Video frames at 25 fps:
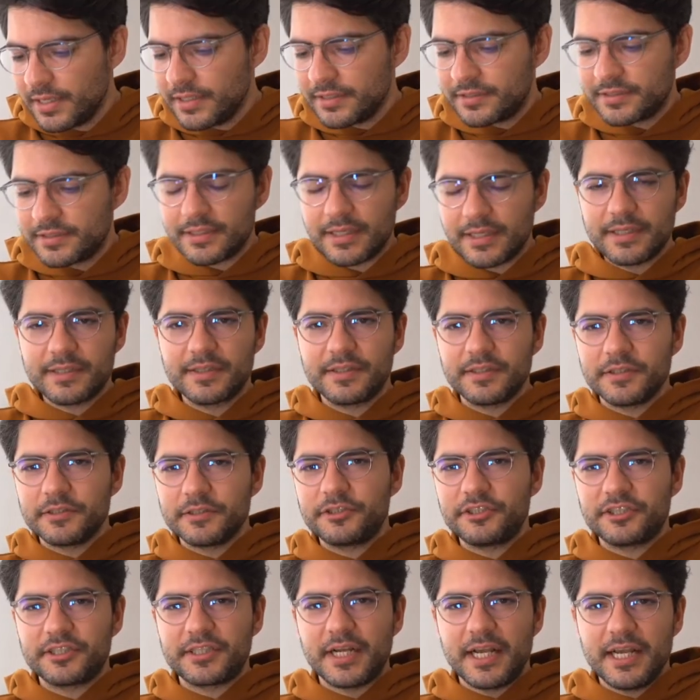It's like the
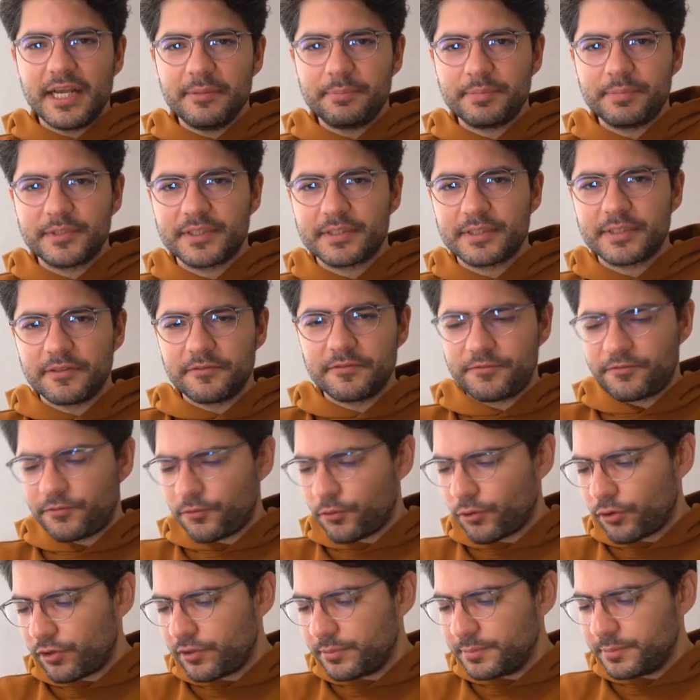shapes and
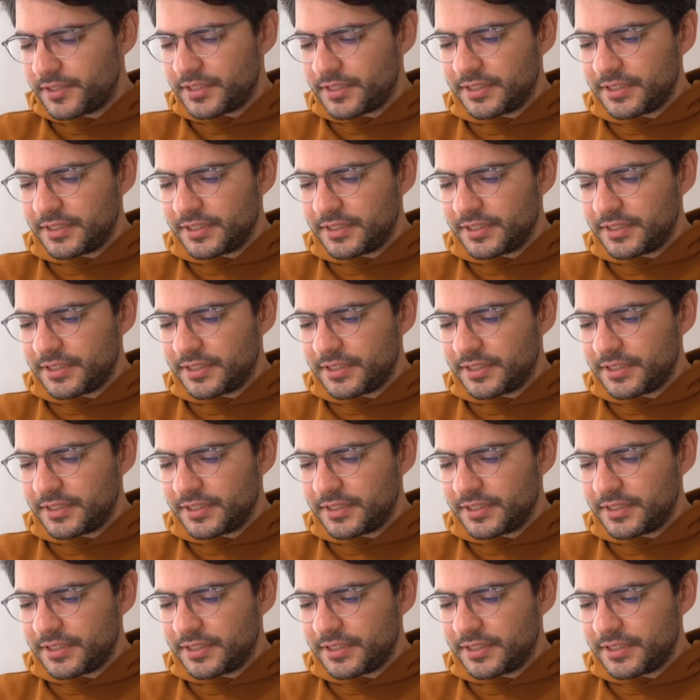forms